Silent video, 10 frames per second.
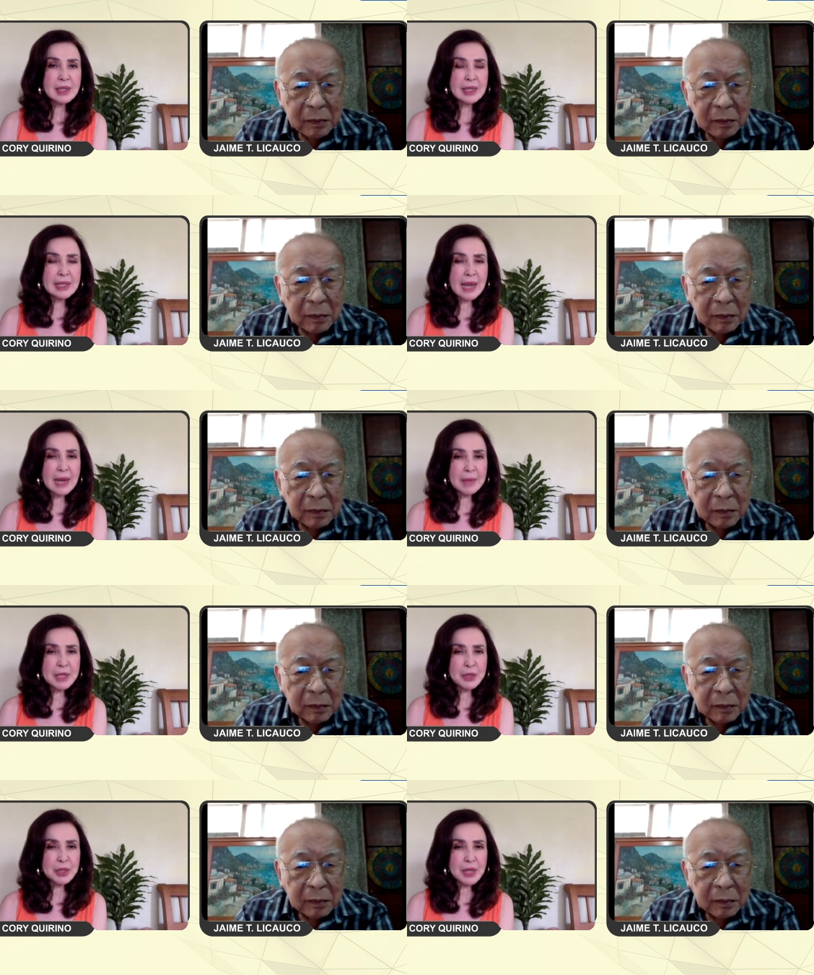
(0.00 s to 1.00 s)

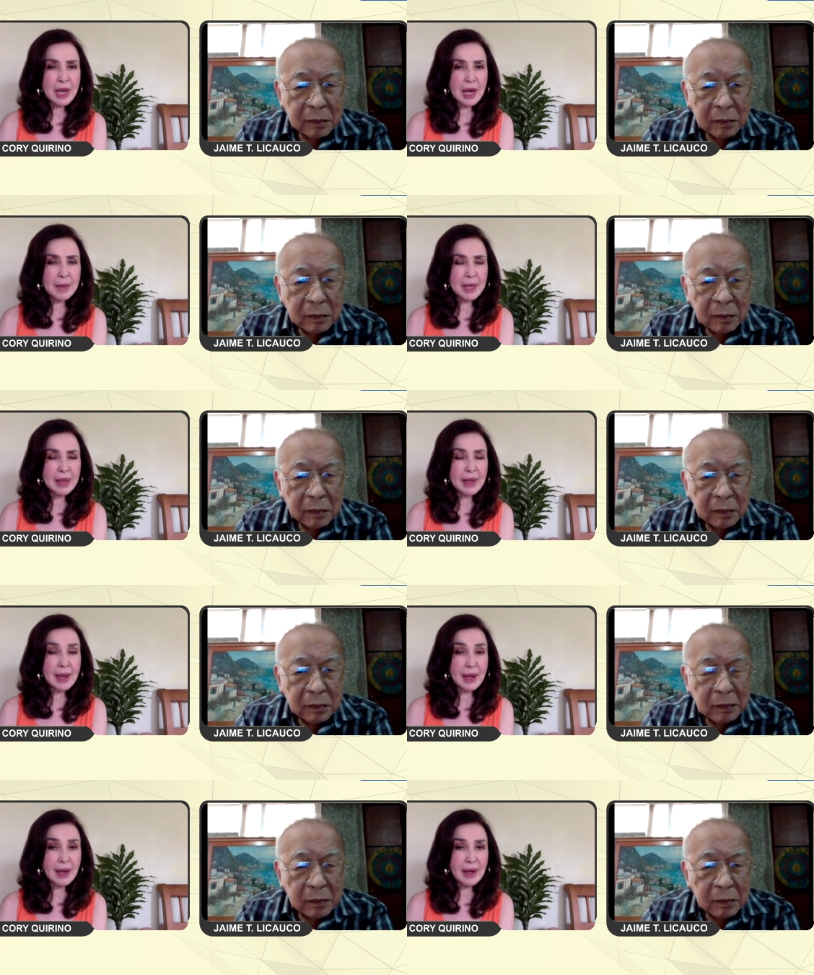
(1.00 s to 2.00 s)
Speaker 1: sinabi nyo sa amin
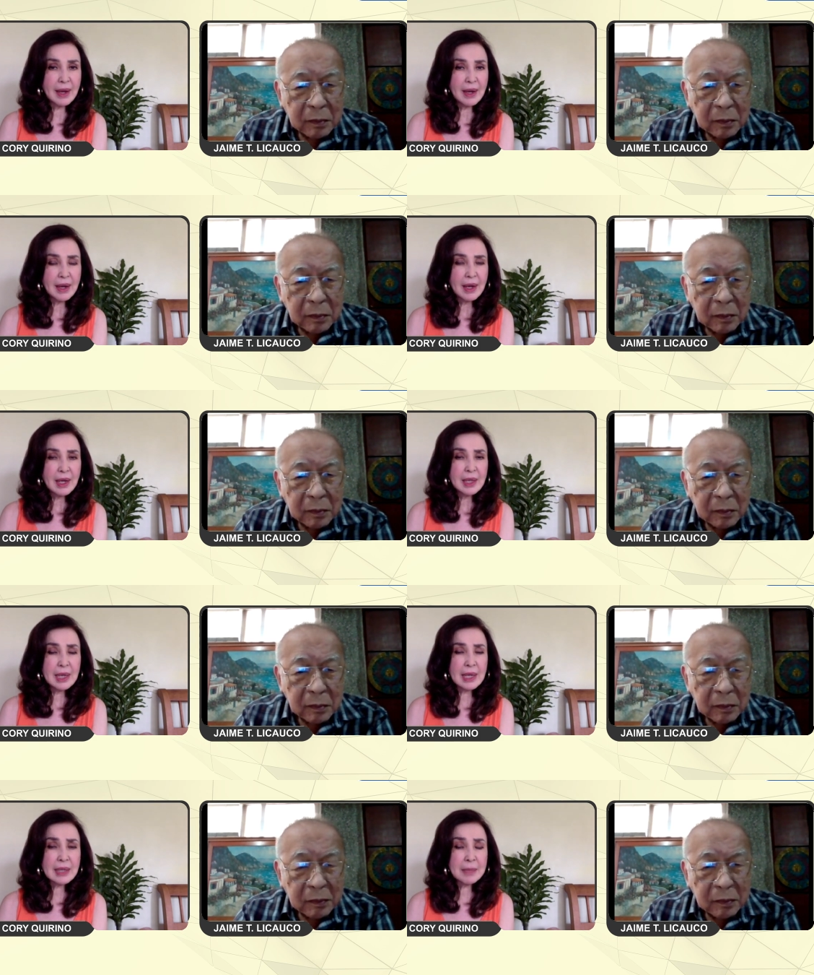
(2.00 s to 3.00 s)
na
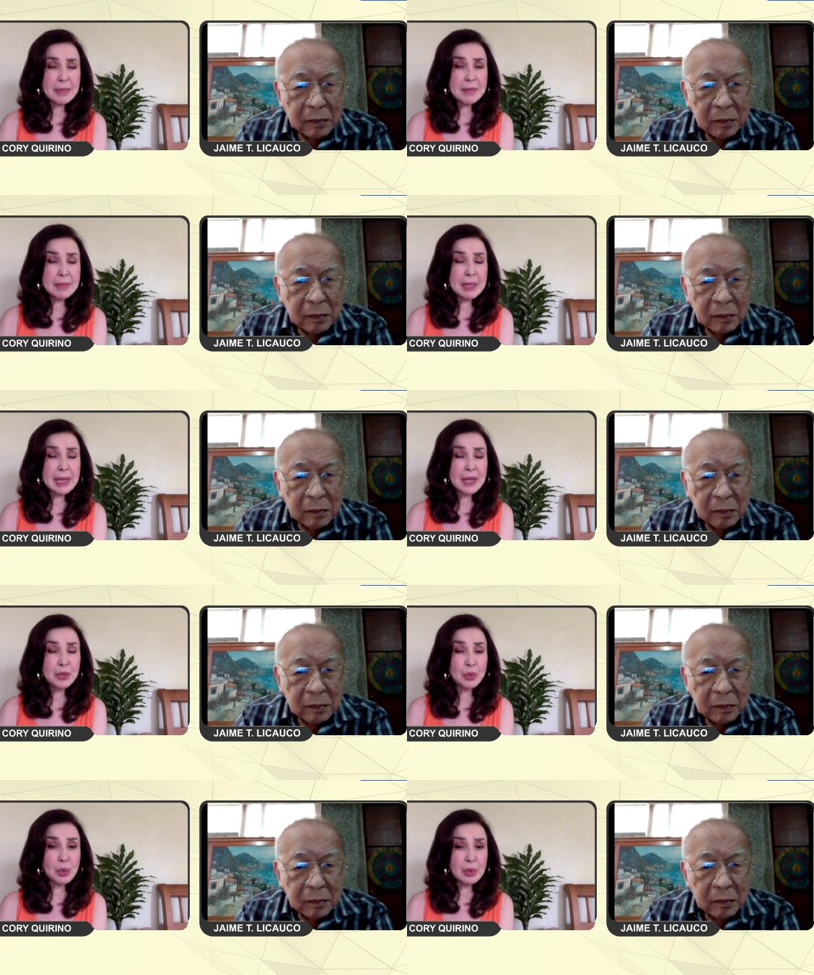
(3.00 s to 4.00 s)
nasa Biblia
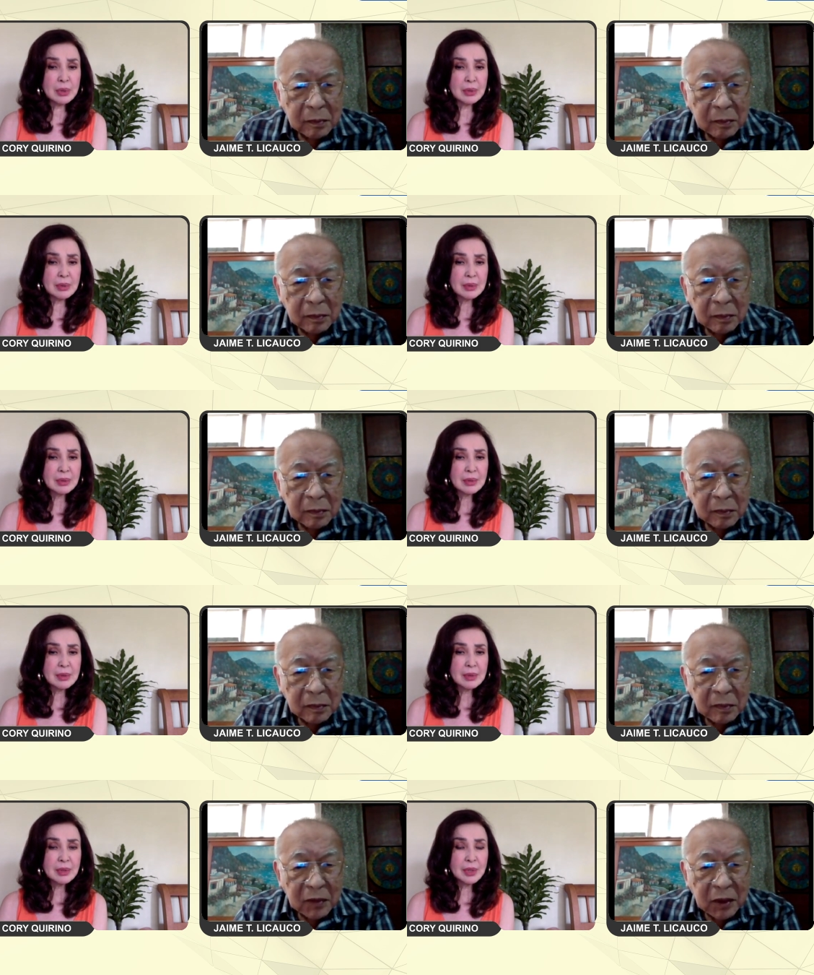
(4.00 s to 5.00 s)
noon
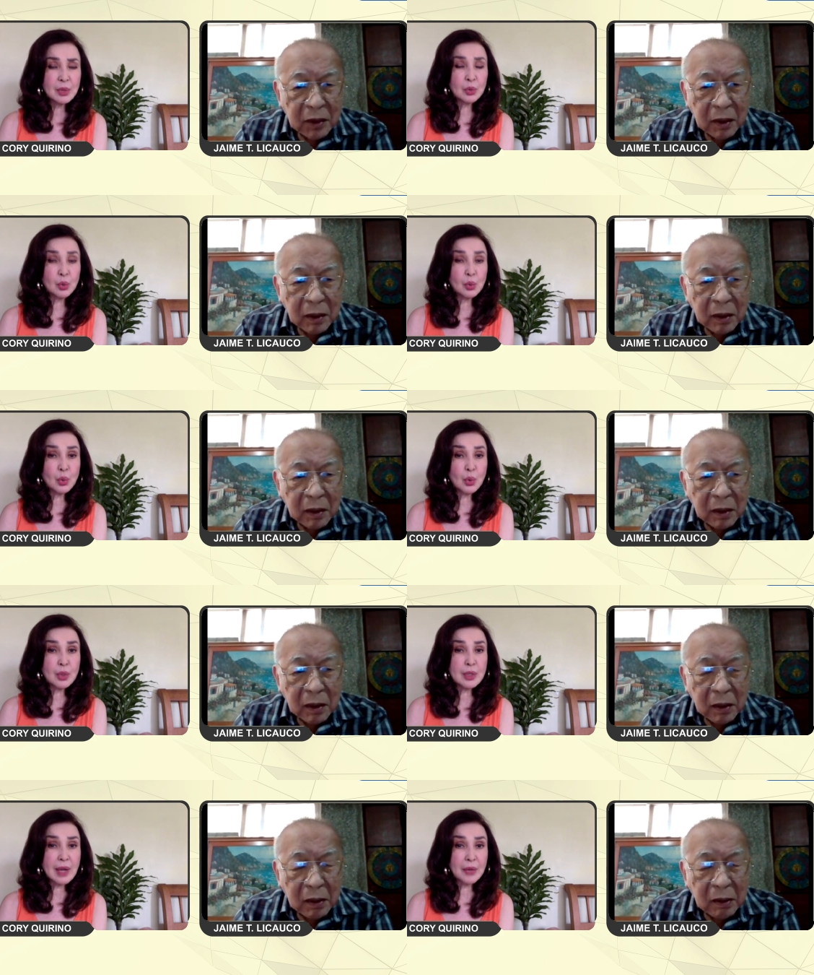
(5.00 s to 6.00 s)
yung tungkol
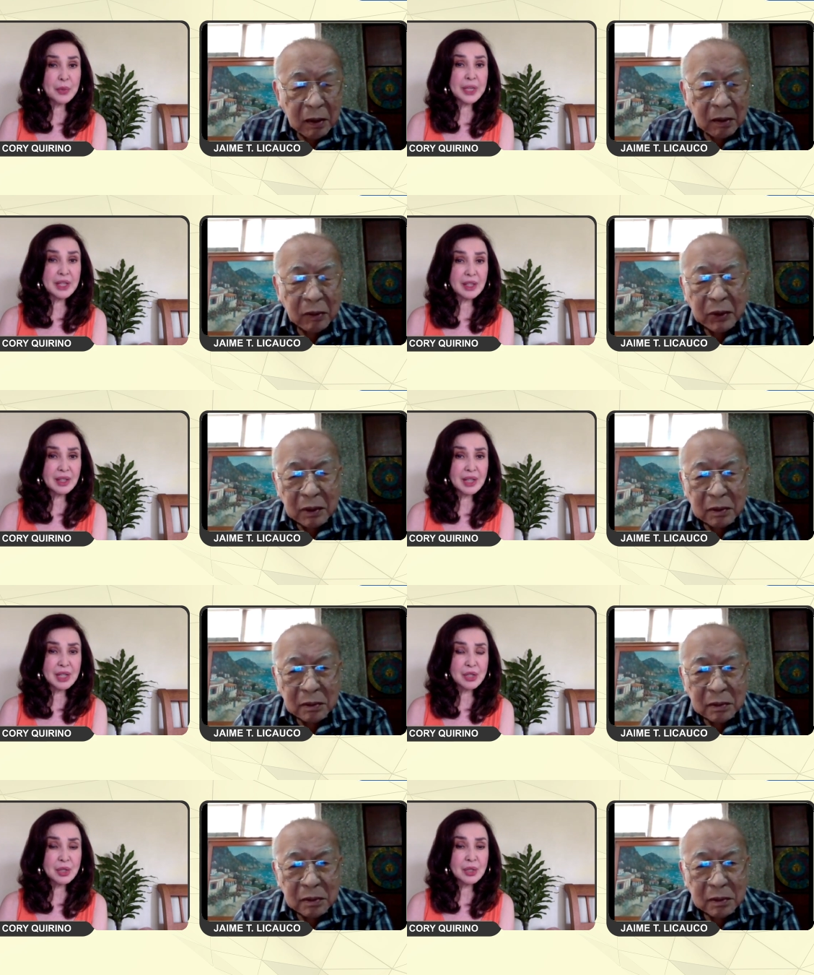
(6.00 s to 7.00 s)
sa
Speaker 2: reincarnation.
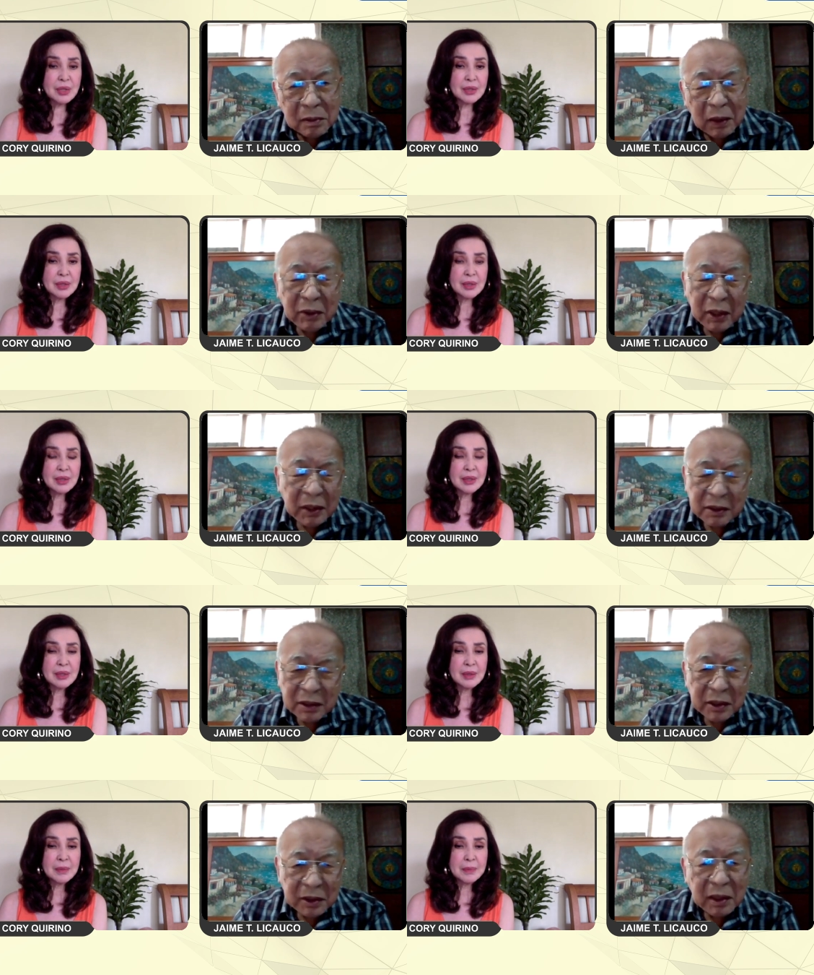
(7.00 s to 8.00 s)
Oh, yeah. Oh yes,
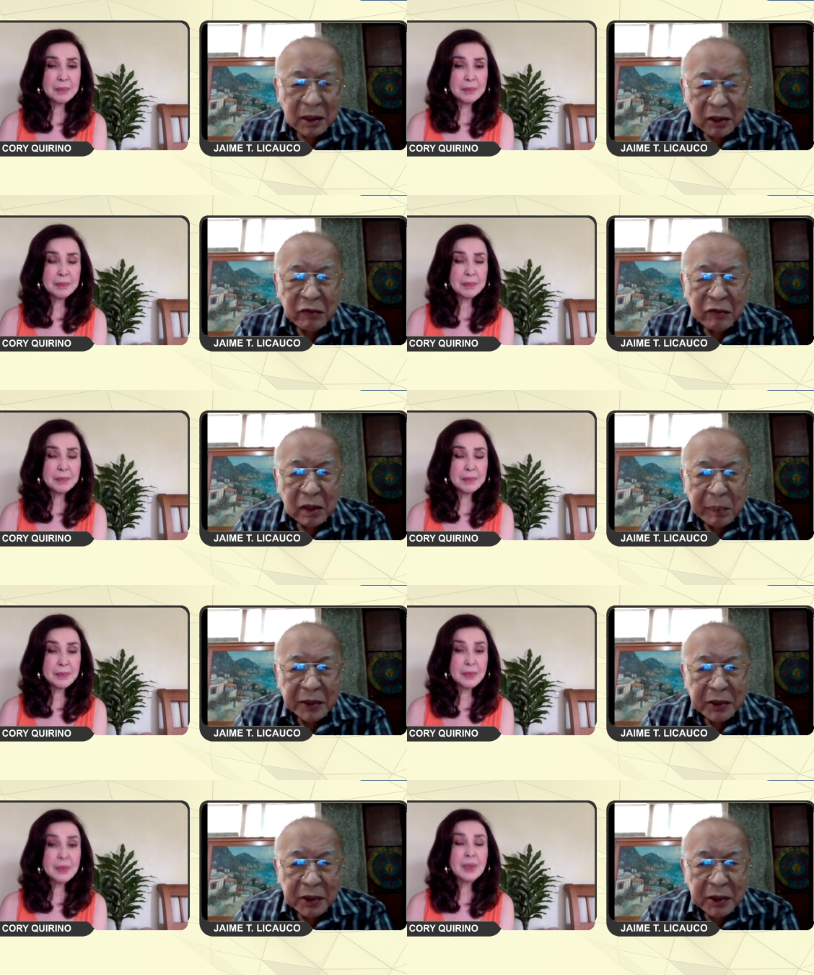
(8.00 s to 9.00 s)
yes. There are several
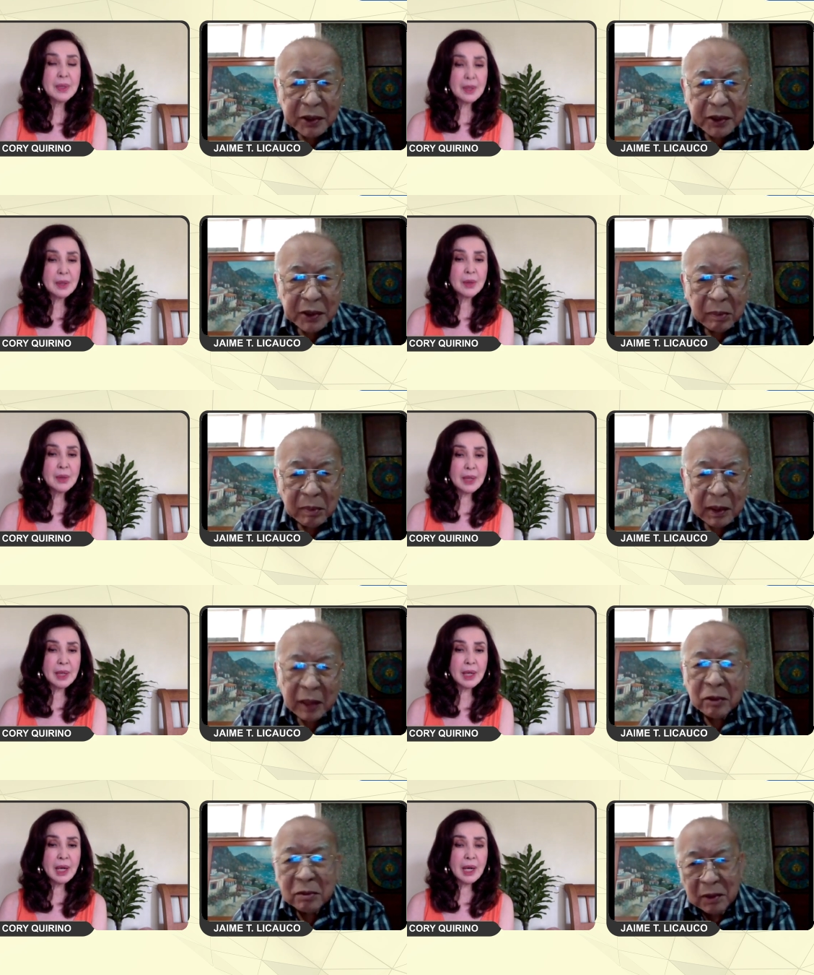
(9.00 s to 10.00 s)
passages in the, but I
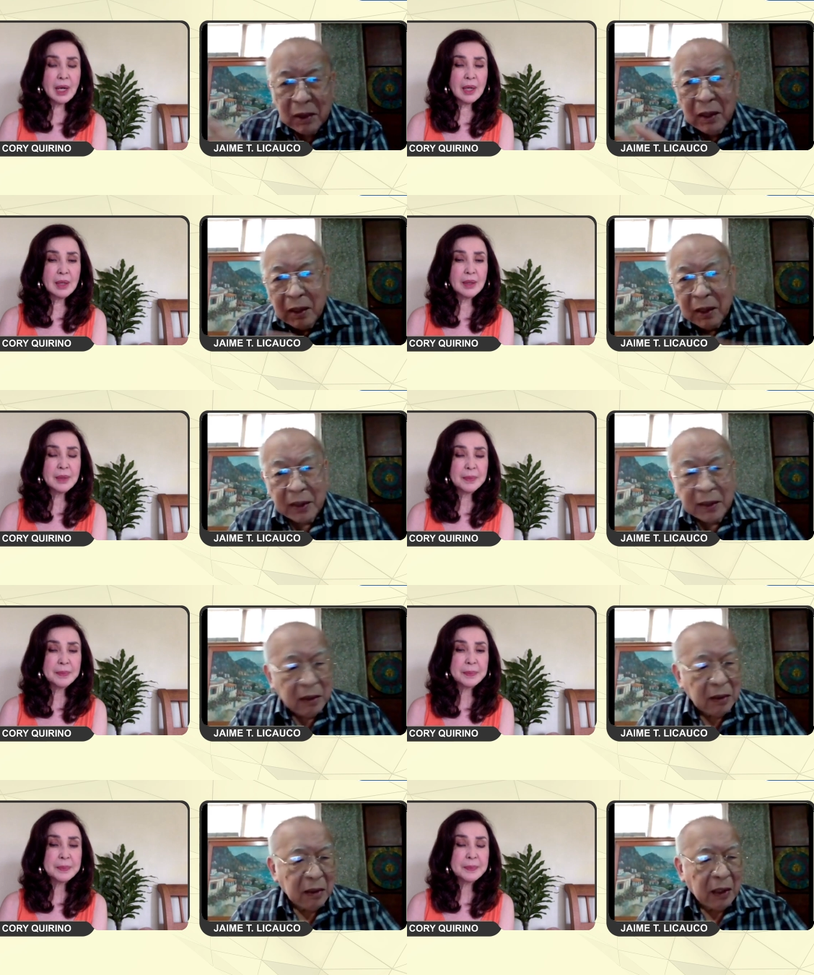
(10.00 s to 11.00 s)
don't, I,
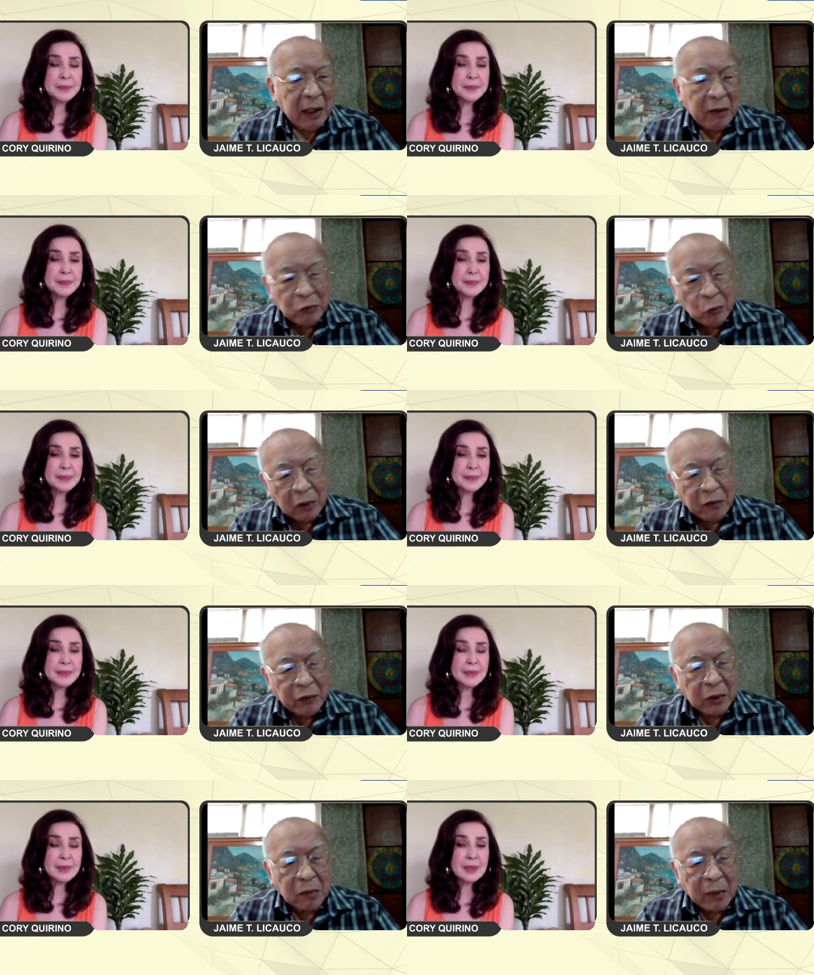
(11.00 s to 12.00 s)
I have to refer to